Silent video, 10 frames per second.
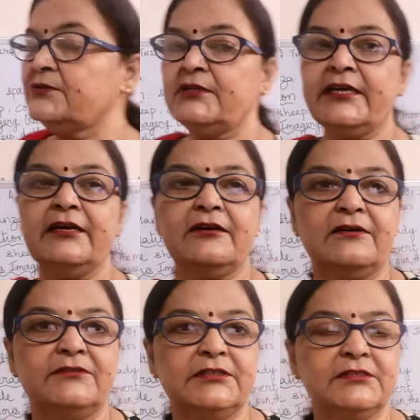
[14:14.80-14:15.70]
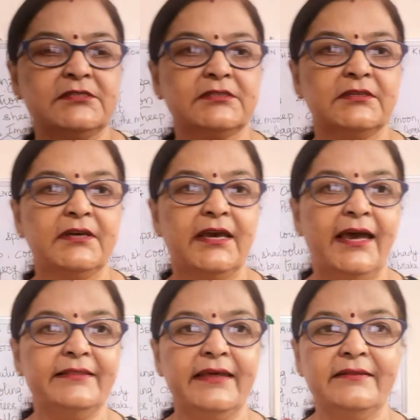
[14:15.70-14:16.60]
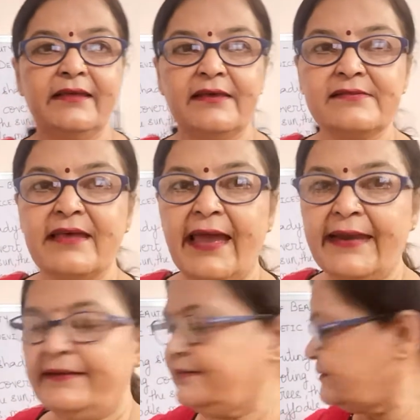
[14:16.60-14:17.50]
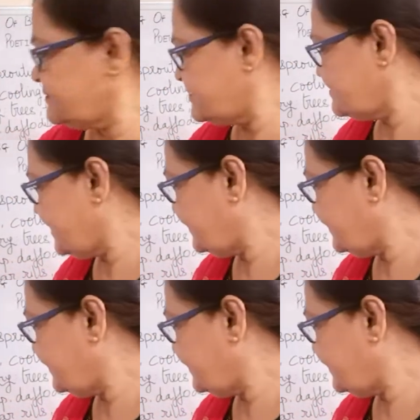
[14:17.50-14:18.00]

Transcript: cooling covert. And then there is antithesis